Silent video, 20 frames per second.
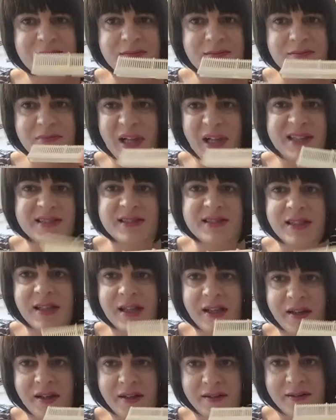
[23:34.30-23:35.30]

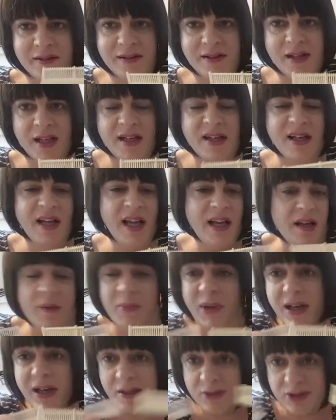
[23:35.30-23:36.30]
plasticky, and it
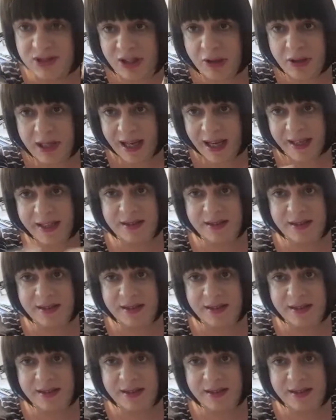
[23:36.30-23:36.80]
really looks okay,